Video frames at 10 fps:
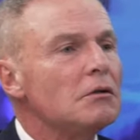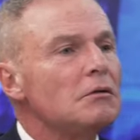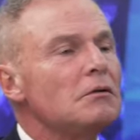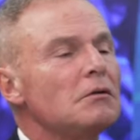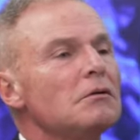
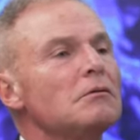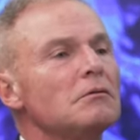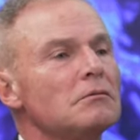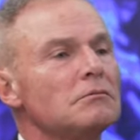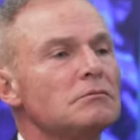
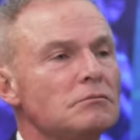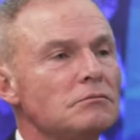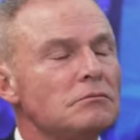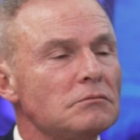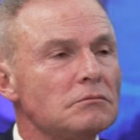
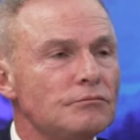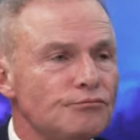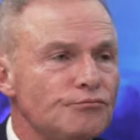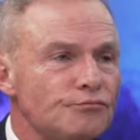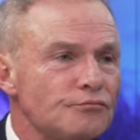
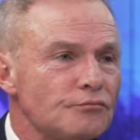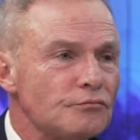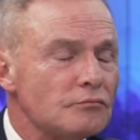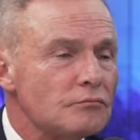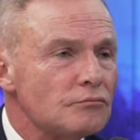
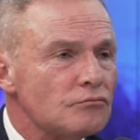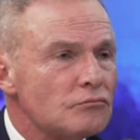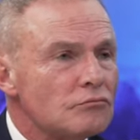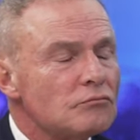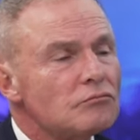
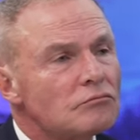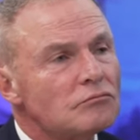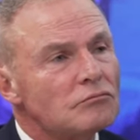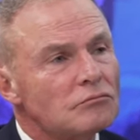No words are spoken by the person on screen.